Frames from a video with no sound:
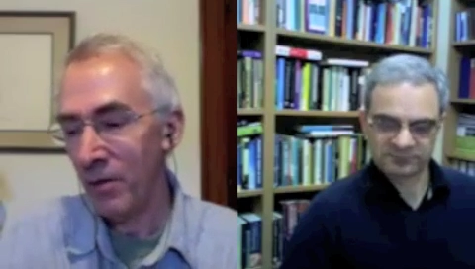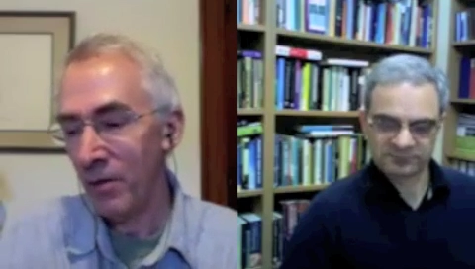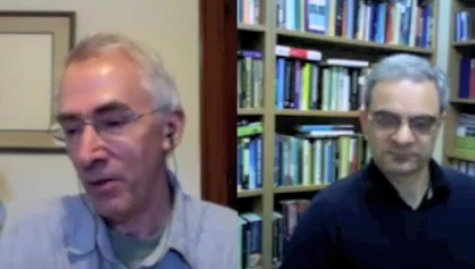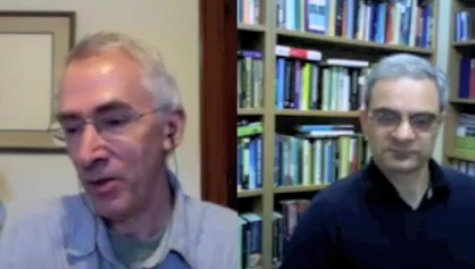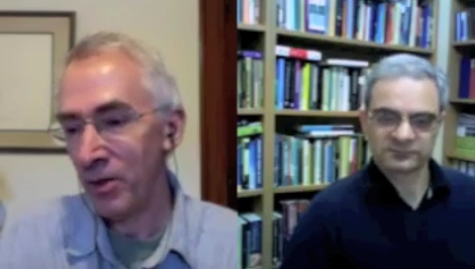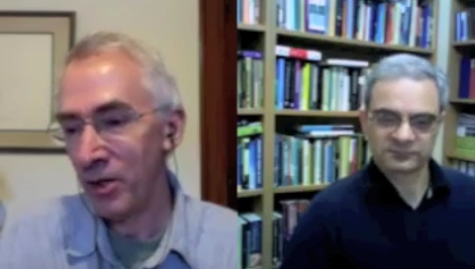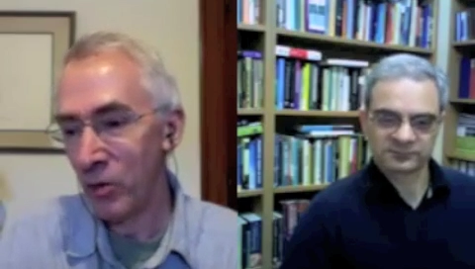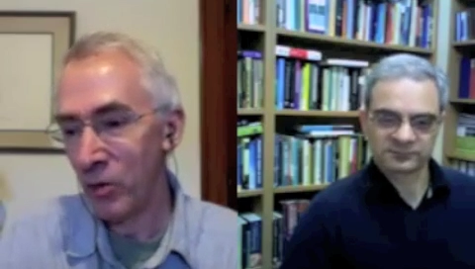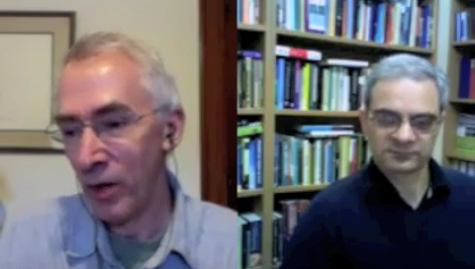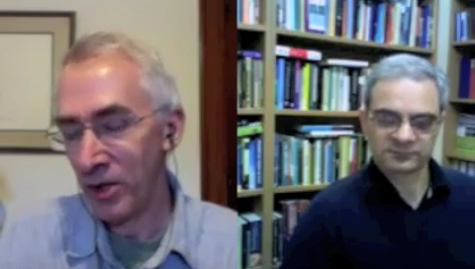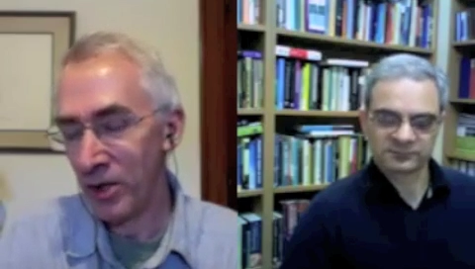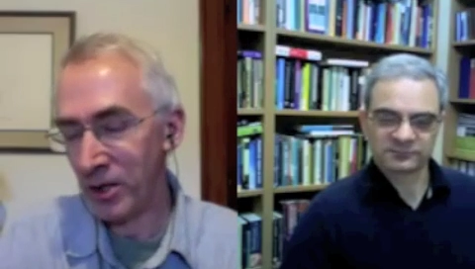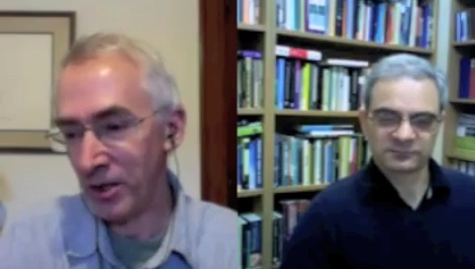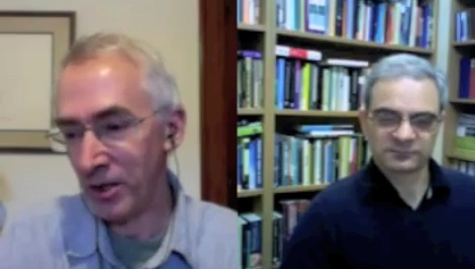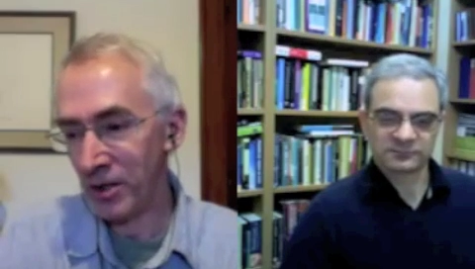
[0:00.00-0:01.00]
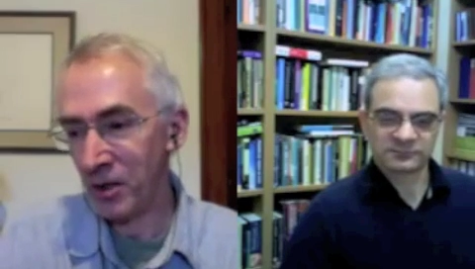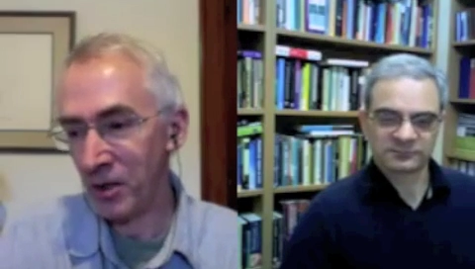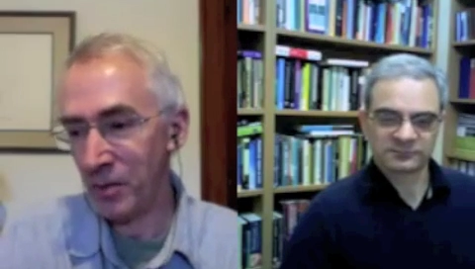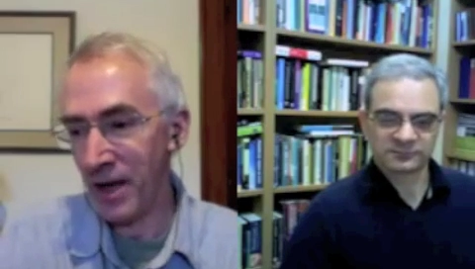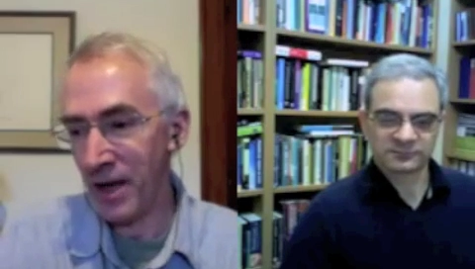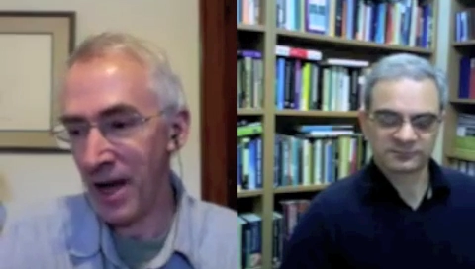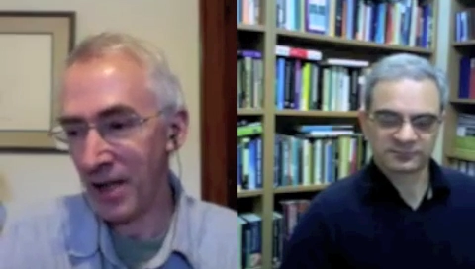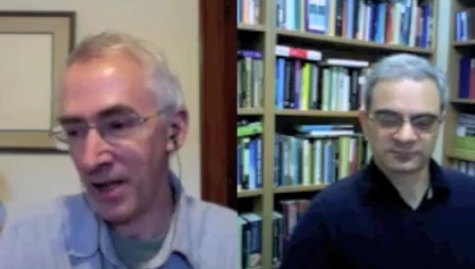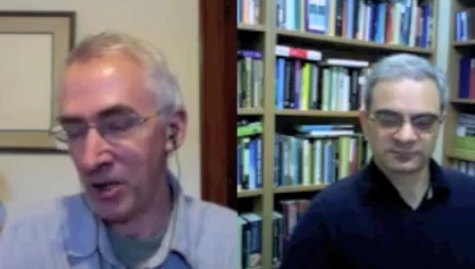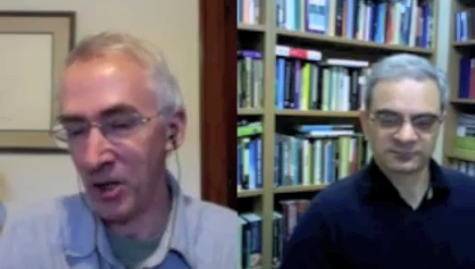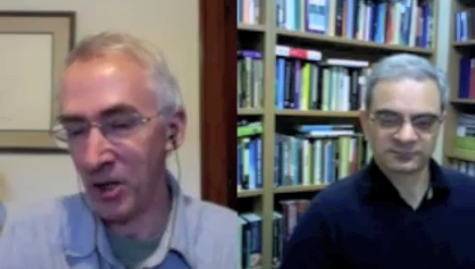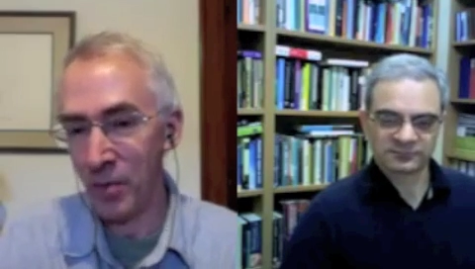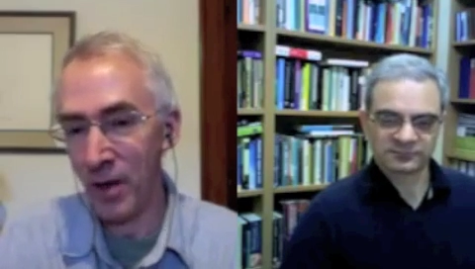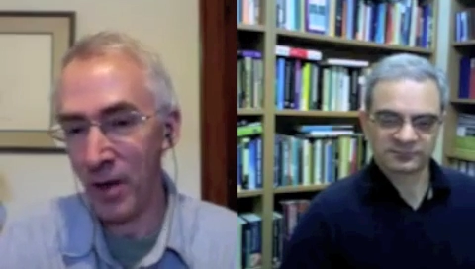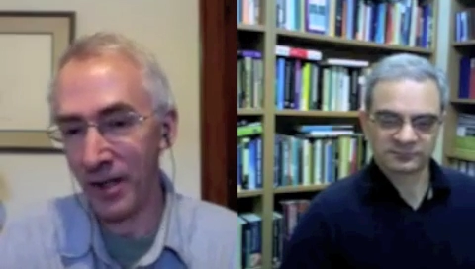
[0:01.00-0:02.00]
Speaker 1: that these questions can be asked
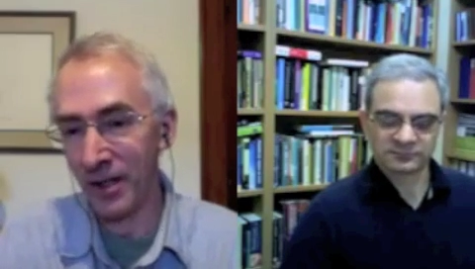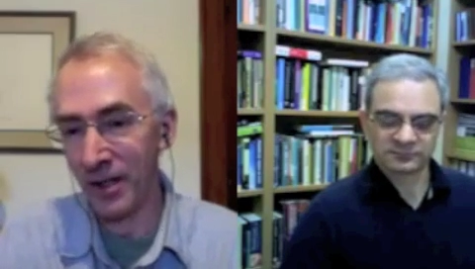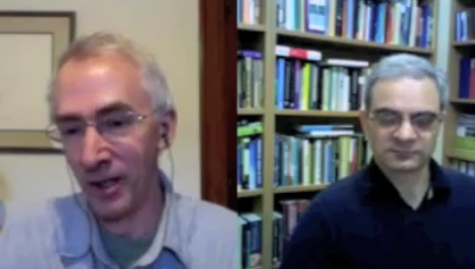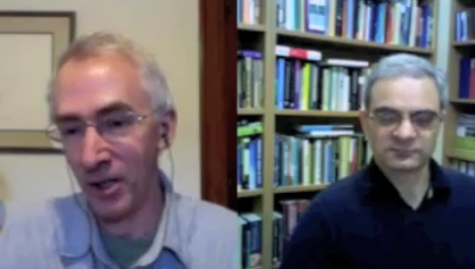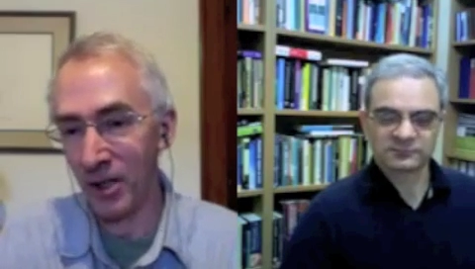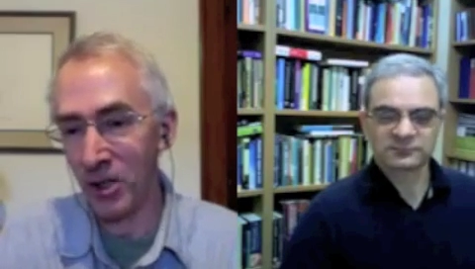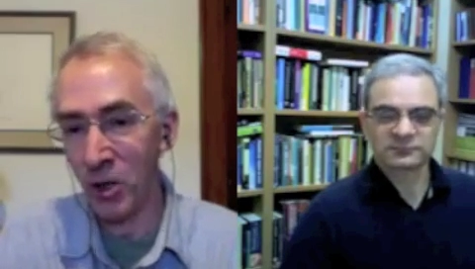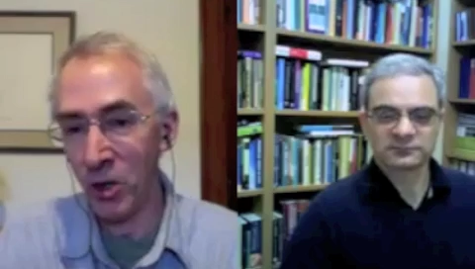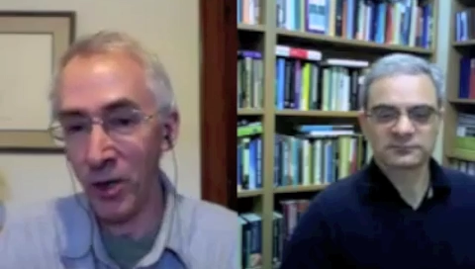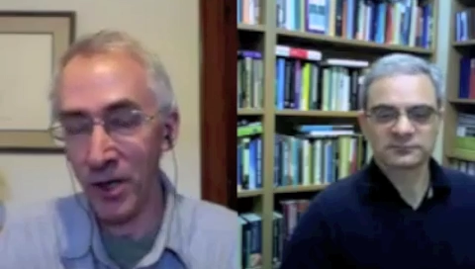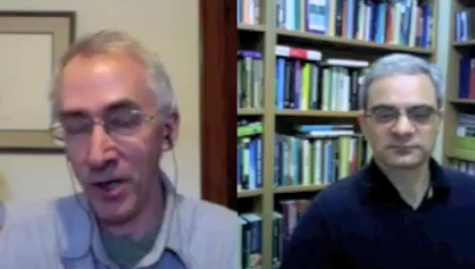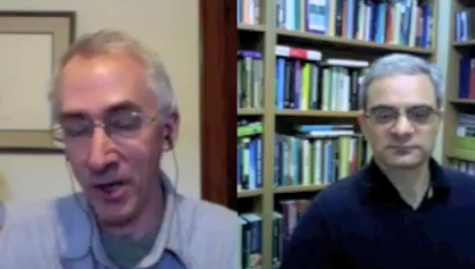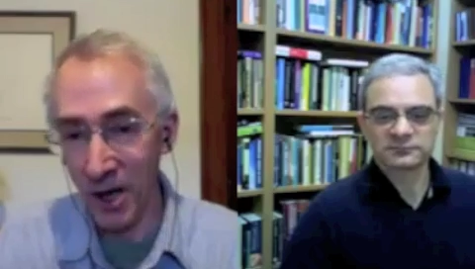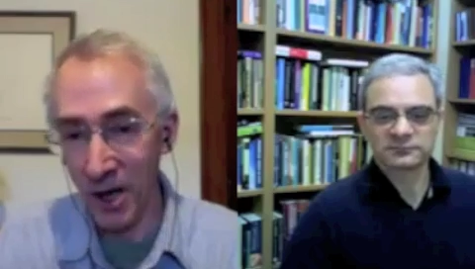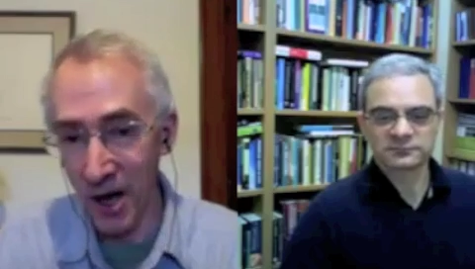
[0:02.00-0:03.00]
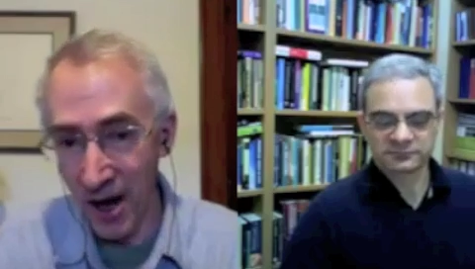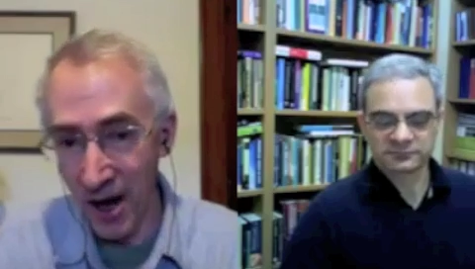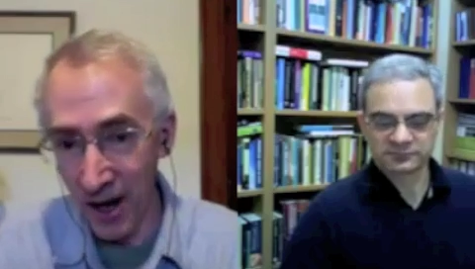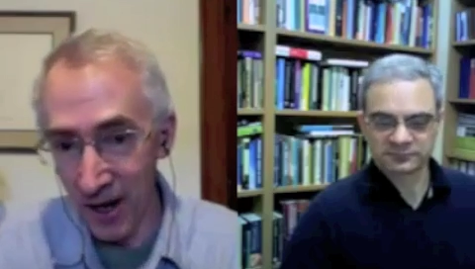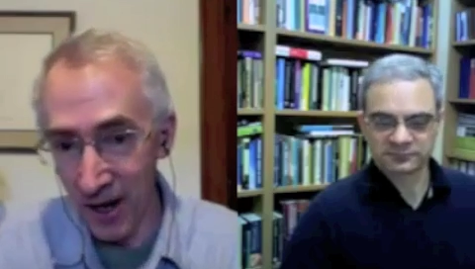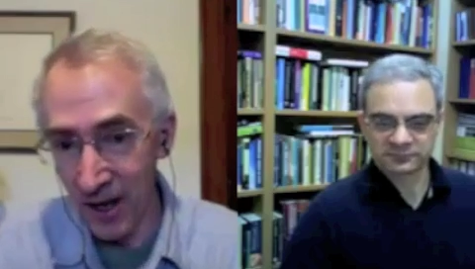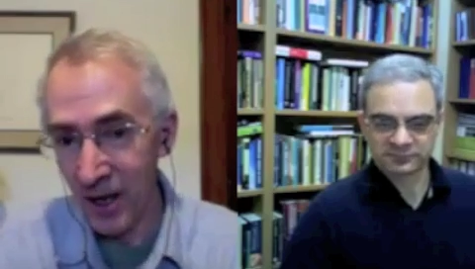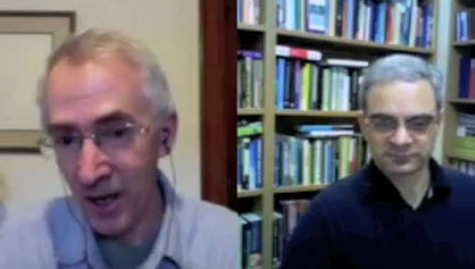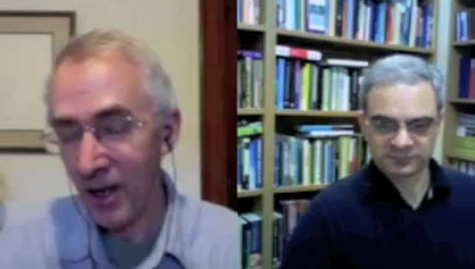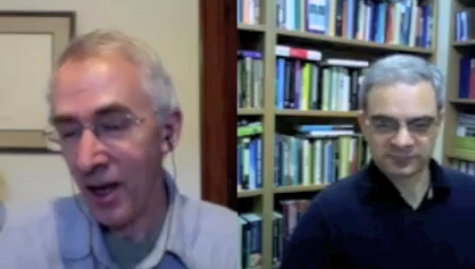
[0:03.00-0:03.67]
independently to a degree